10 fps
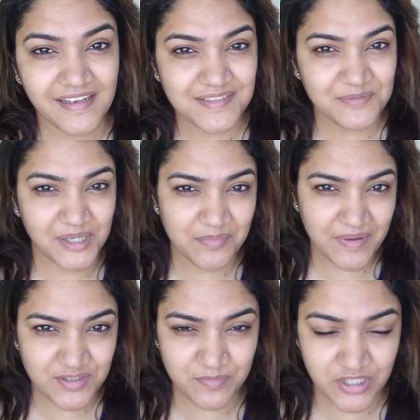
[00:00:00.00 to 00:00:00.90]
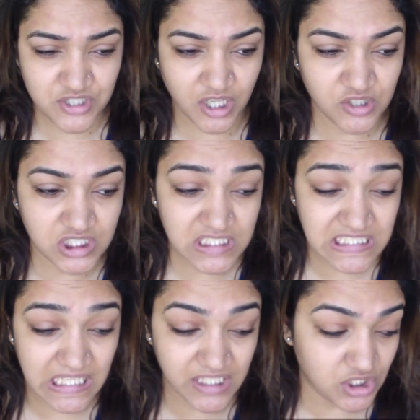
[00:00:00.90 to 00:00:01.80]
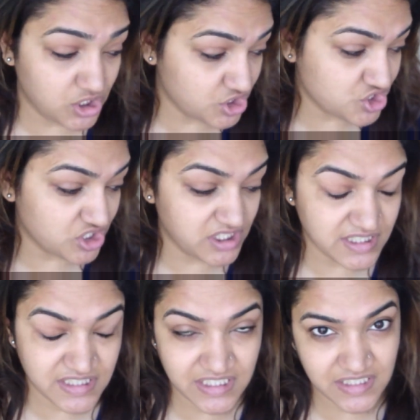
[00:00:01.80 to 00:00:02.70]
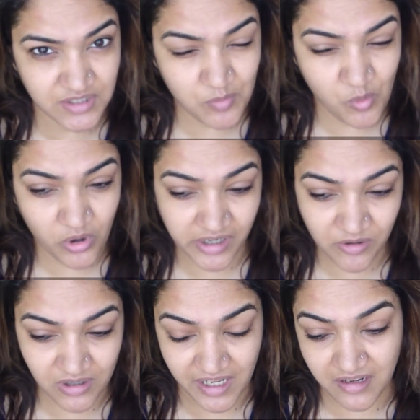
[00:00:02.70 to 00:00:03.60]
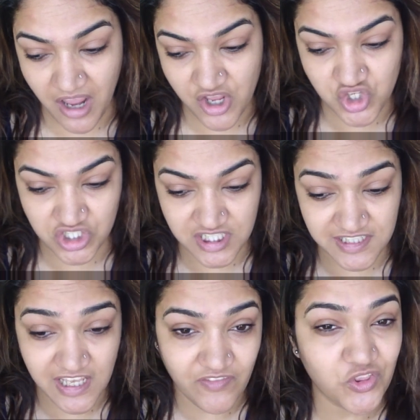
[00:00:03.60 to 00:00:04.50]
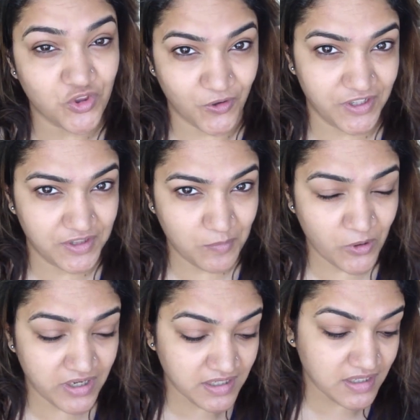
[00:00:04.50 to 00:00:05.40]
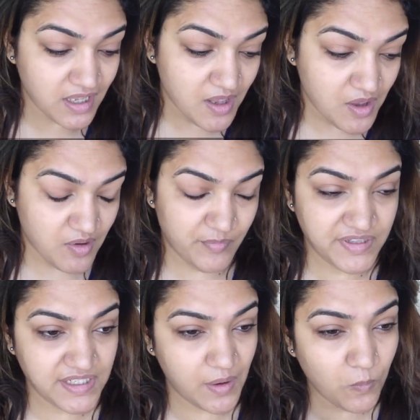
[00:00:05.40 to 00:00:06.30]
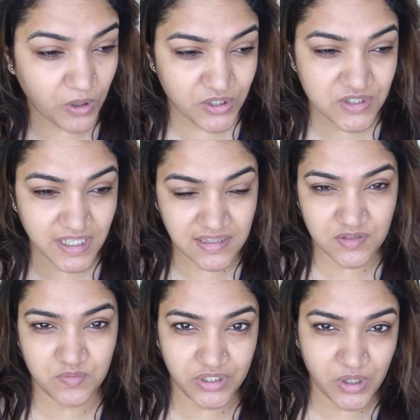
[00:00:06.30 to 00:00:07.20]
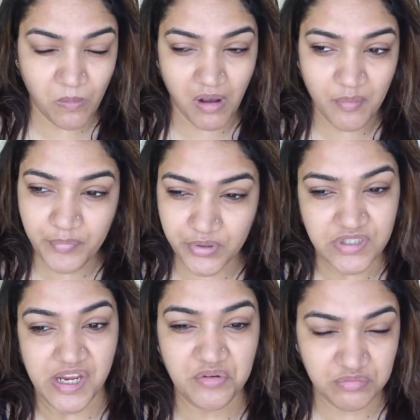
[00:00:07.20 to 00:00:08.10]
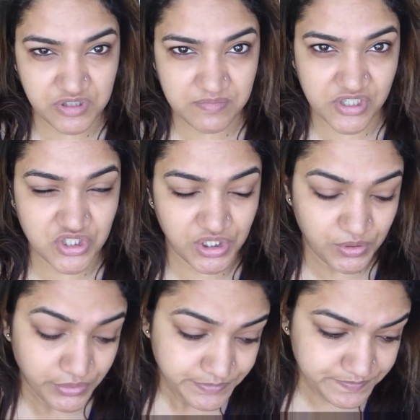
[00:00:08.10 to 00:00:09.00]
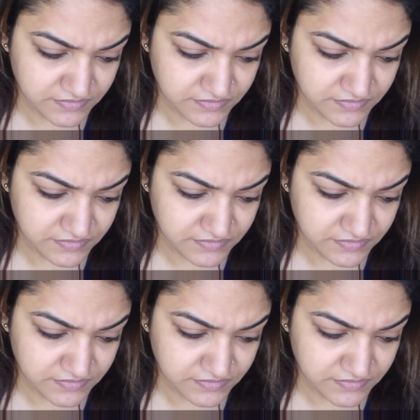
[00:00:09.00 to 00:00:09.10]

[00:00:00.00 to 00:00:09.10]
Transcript: Hi guys, welcome back to my channel. It's like literally 6 in the morning, or like I should say 7:30 in the morning. But then I wanted to get this video up because I don't miss my schedule.